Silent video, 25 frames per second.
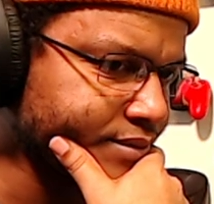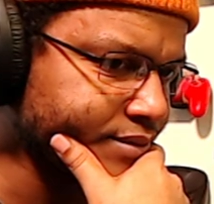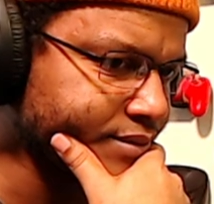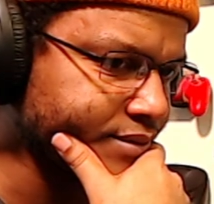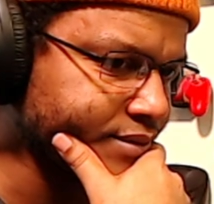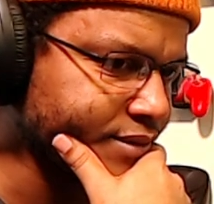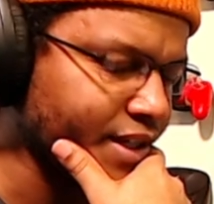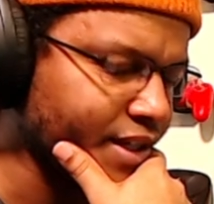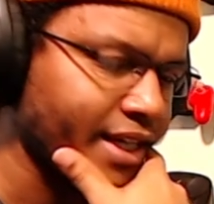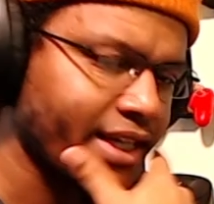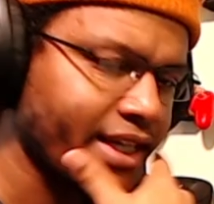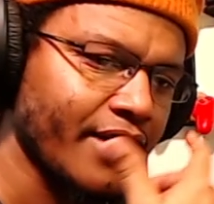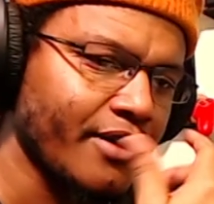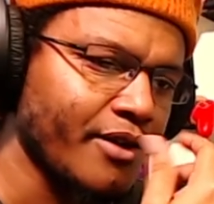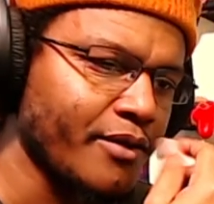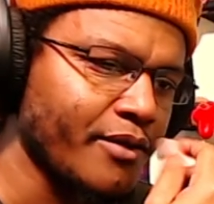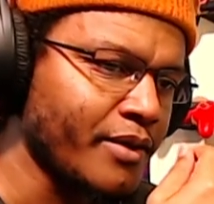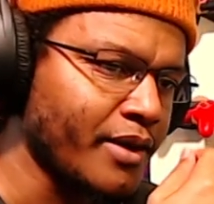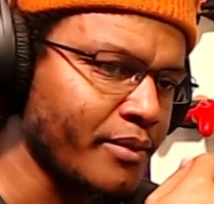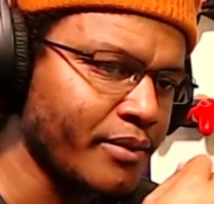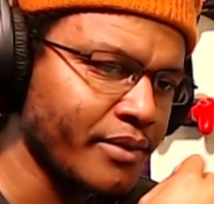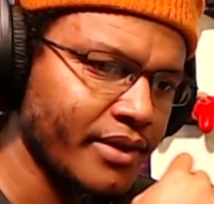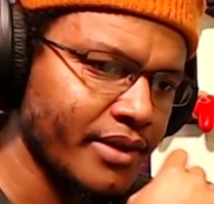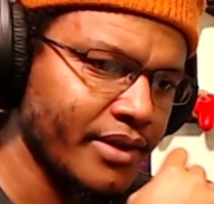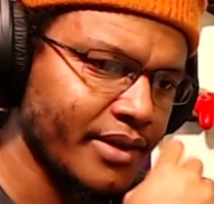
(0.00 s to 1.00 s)
I can't
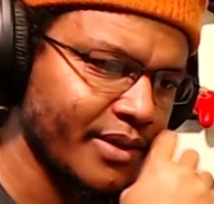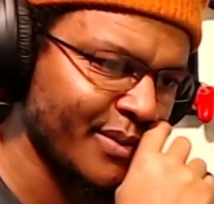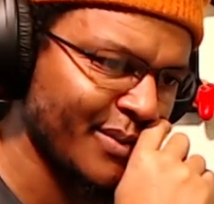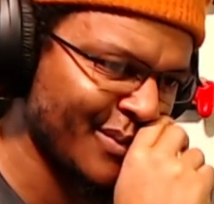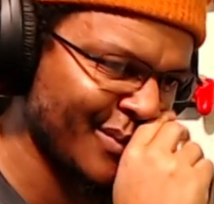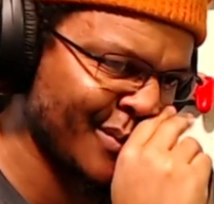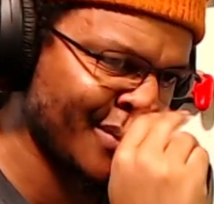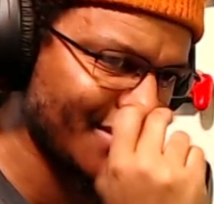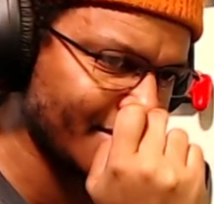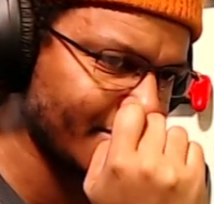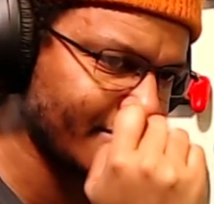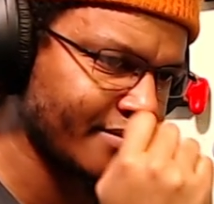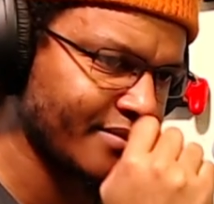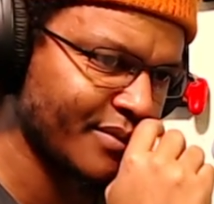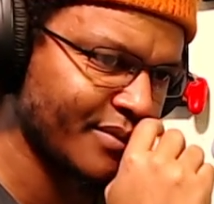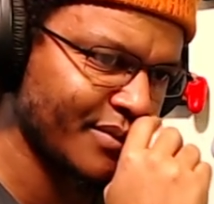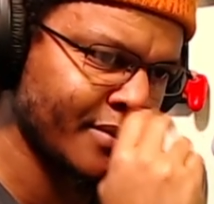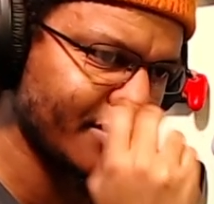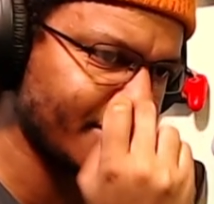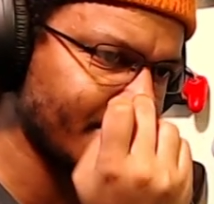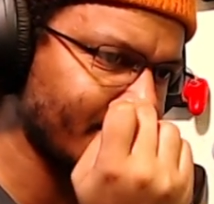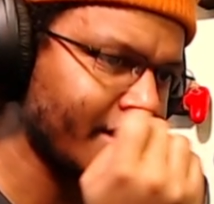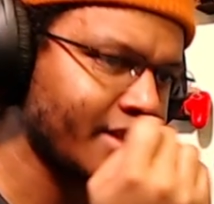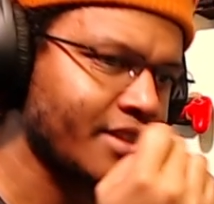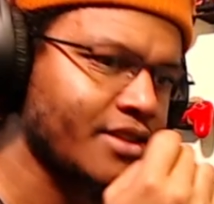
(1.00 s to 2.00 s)
remember it.
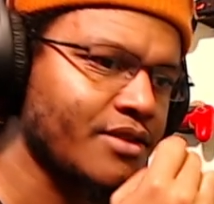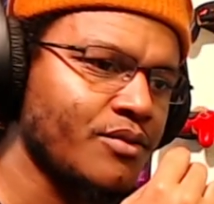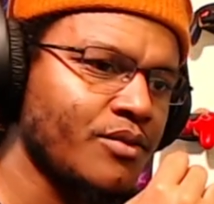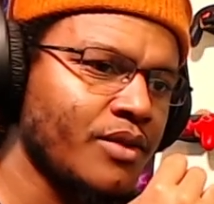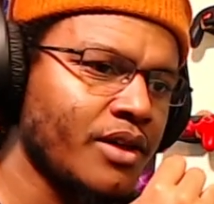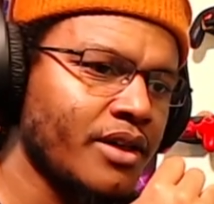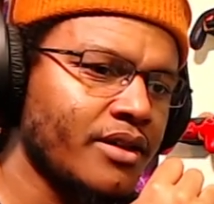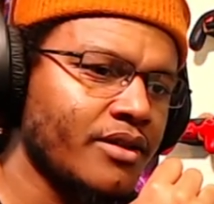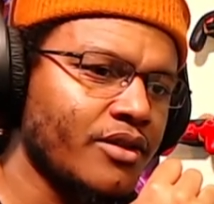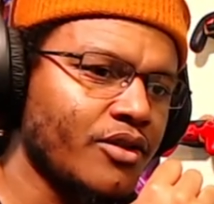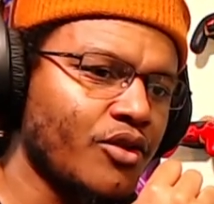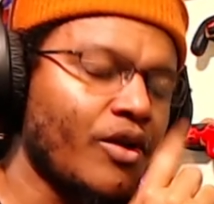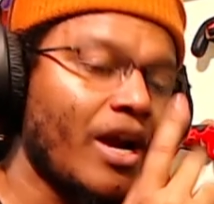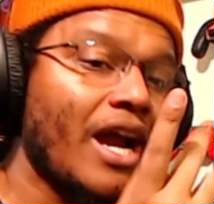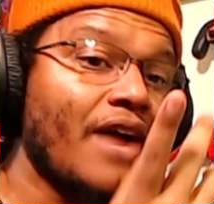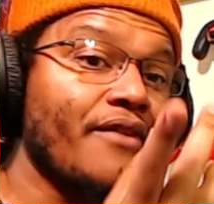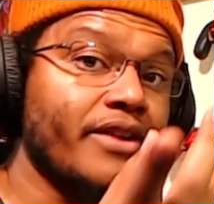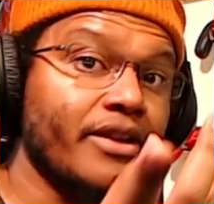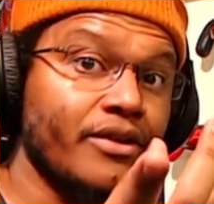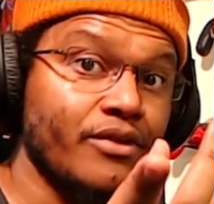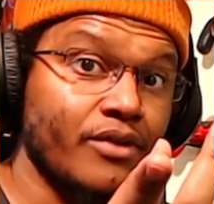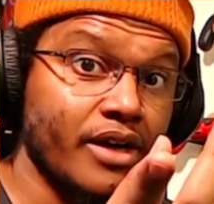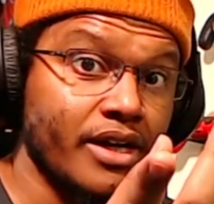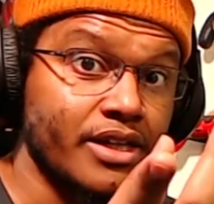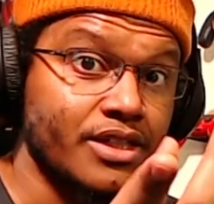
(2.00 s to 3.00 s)
It's the one, Gravity
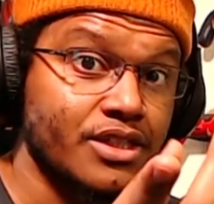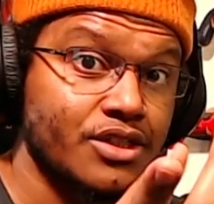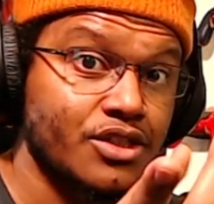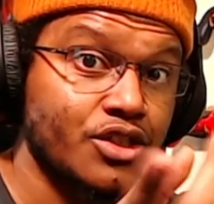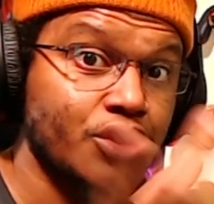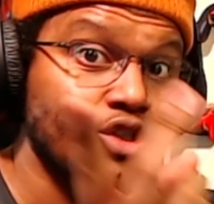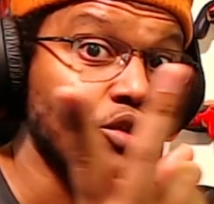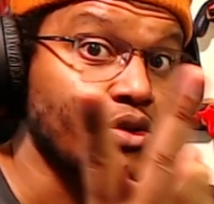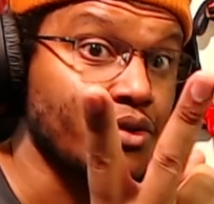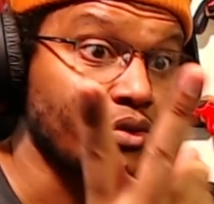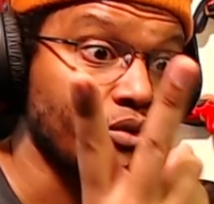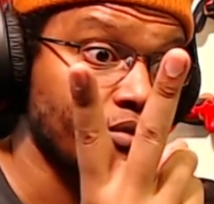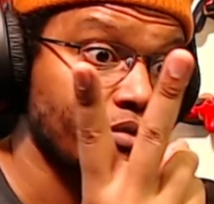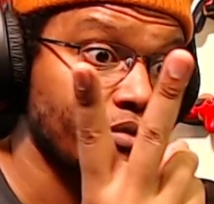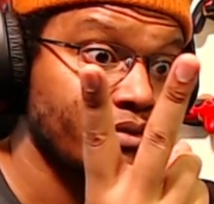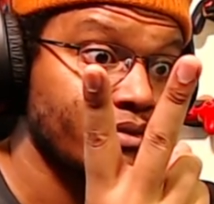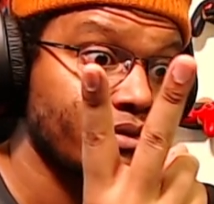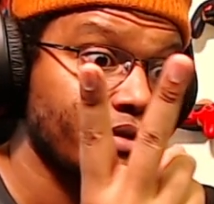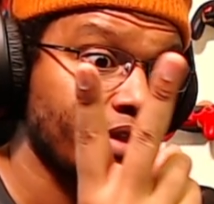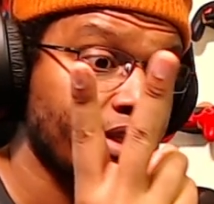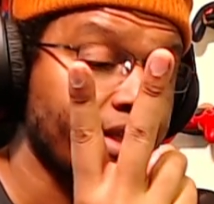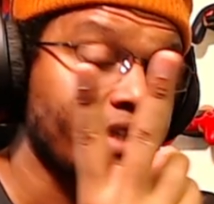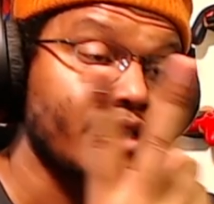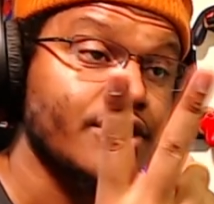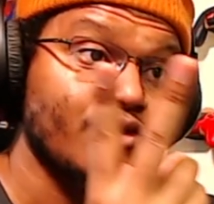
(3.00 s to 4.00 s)
Rush 2. I
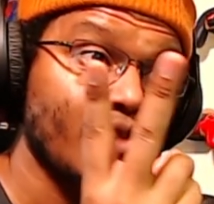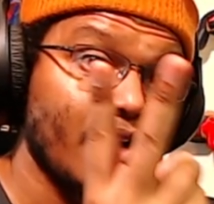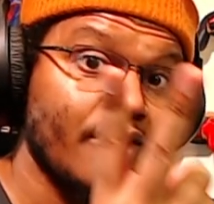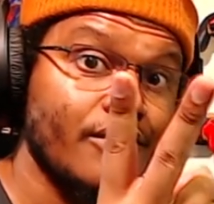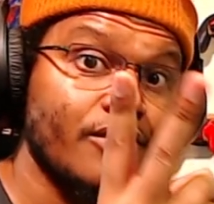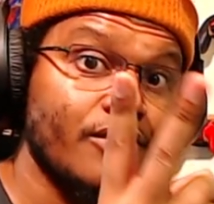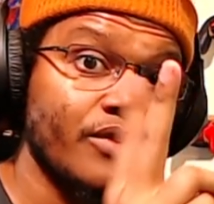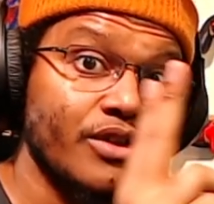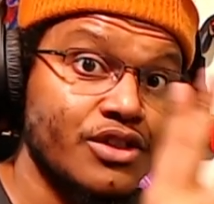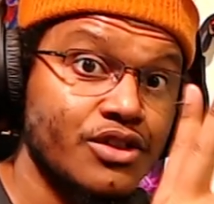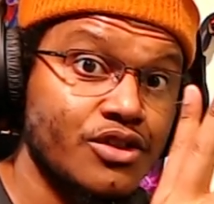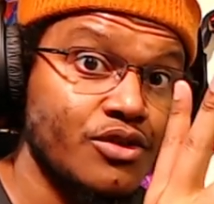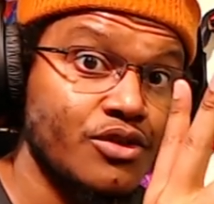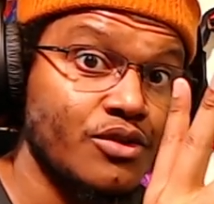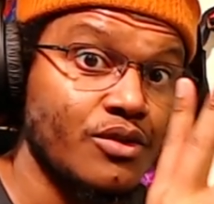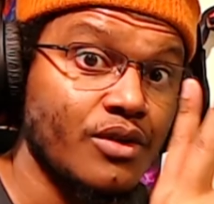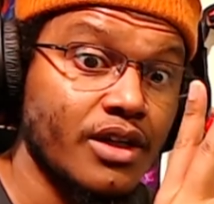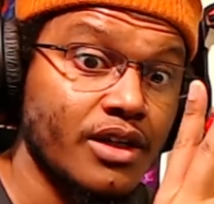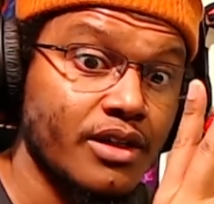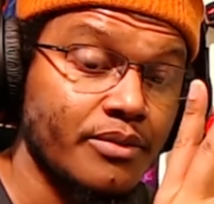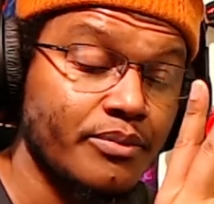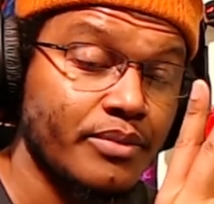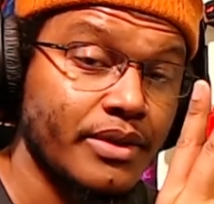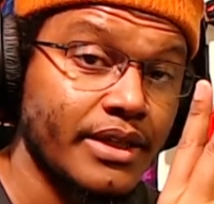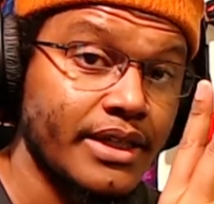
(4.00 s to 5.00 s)
think it's Gravity Rush 2 on
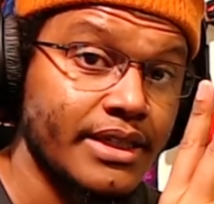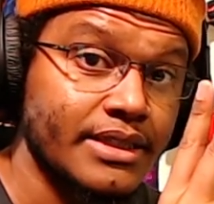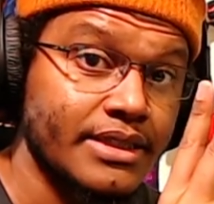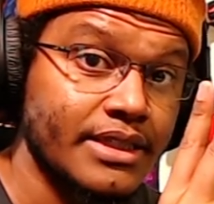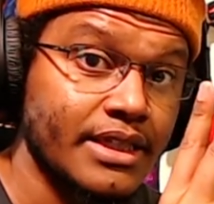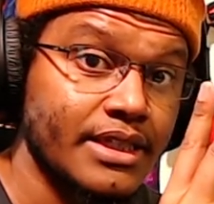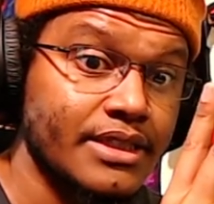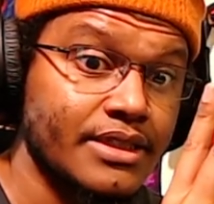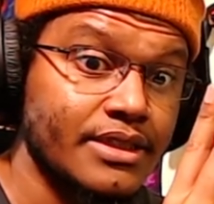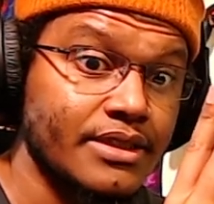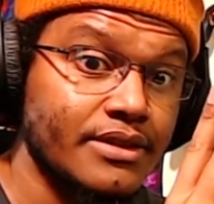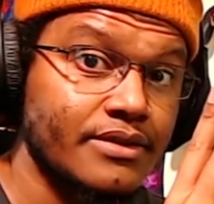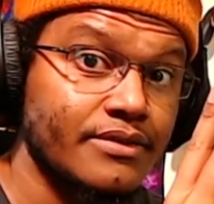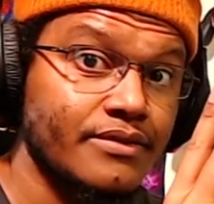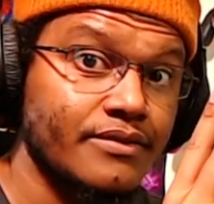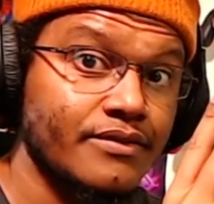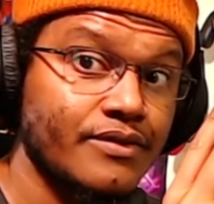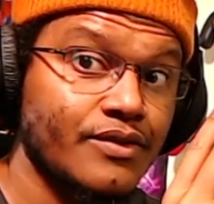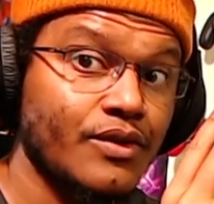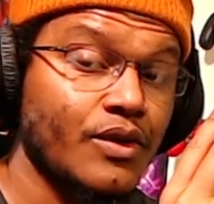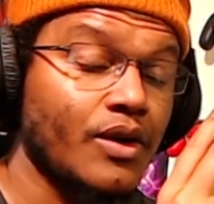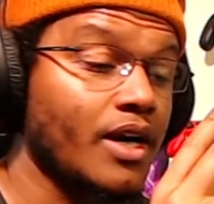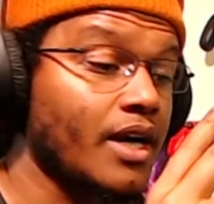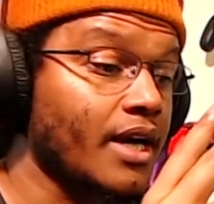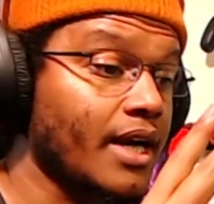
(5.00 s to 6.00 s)
the PlayStation
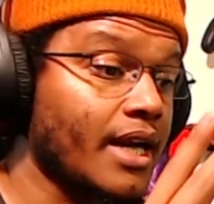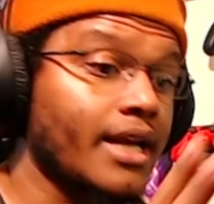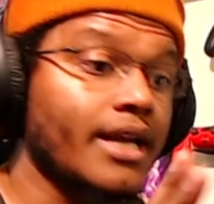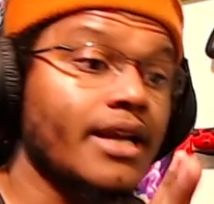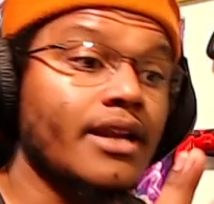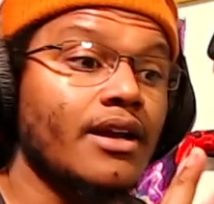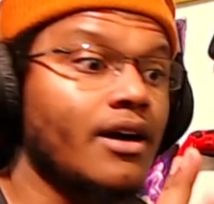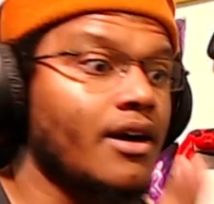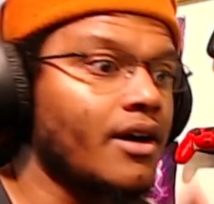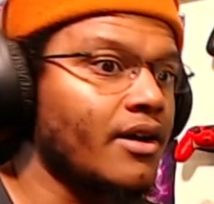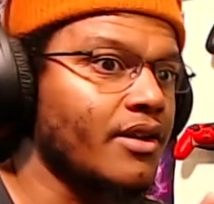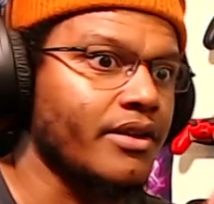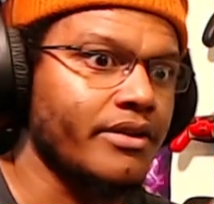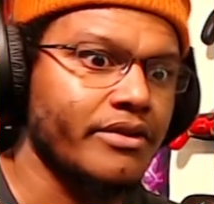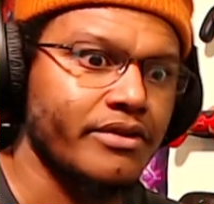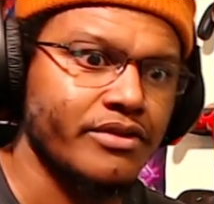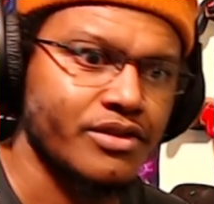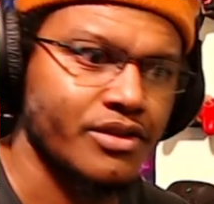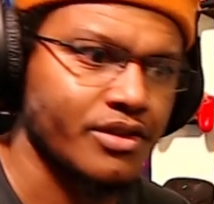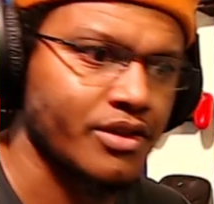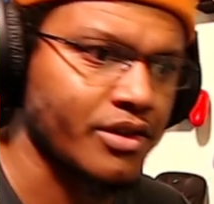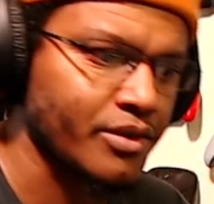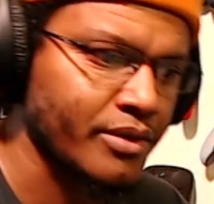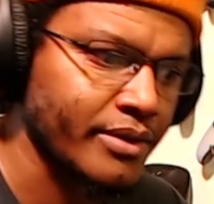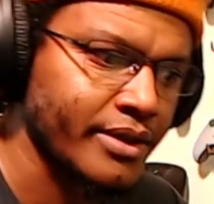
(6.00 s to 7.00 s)
4. I gotta get all those,
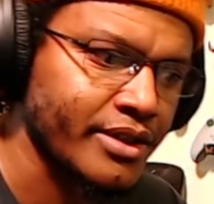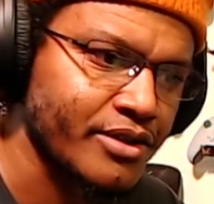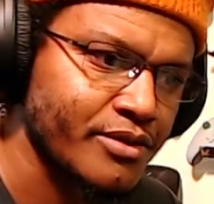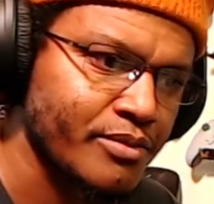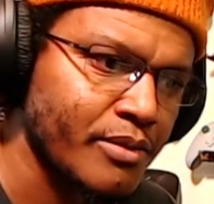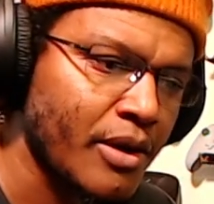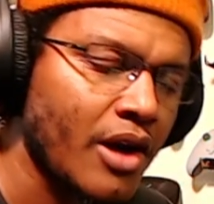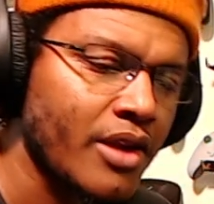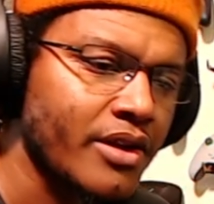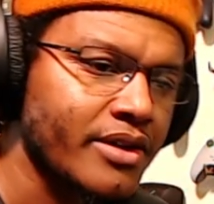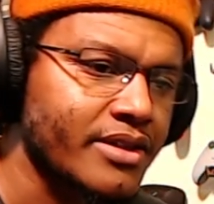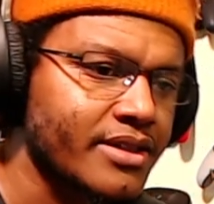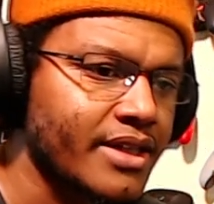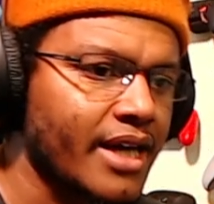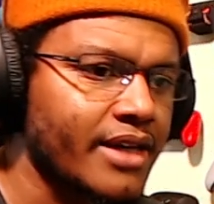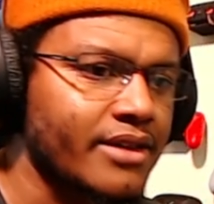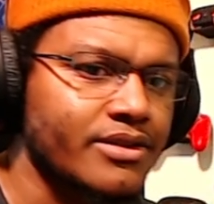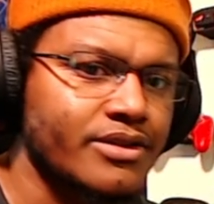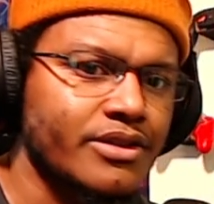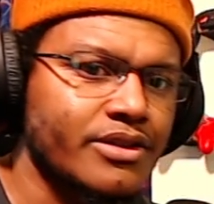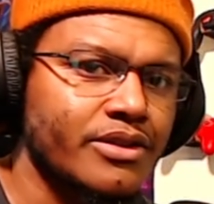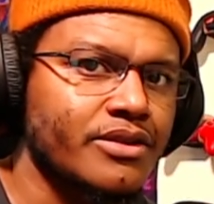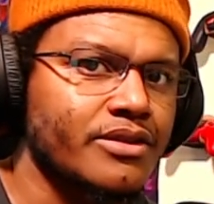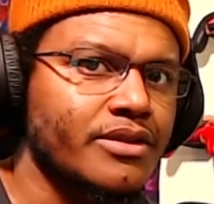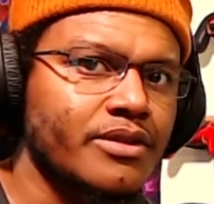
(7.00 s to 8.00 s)
the smaller titles.